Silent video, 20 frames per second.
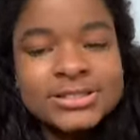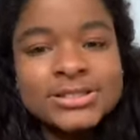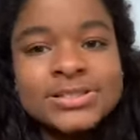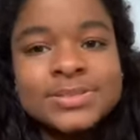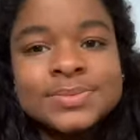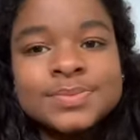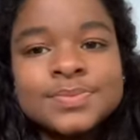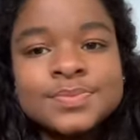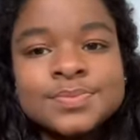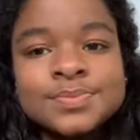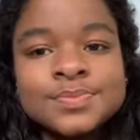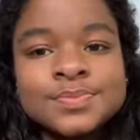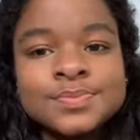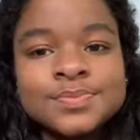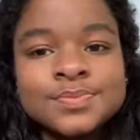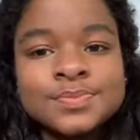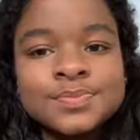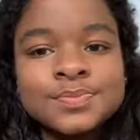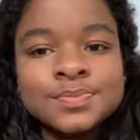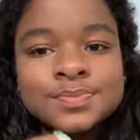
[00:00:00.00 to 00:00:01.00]

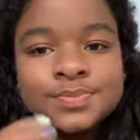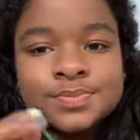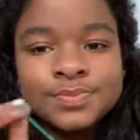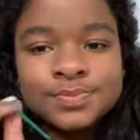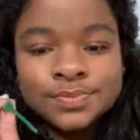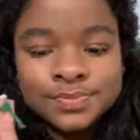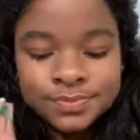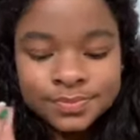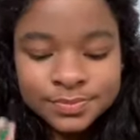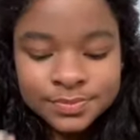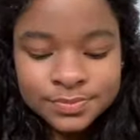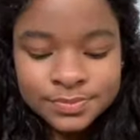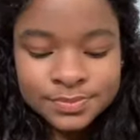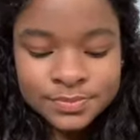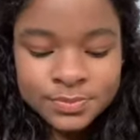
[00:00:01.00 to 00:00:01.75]
Nobody speaks.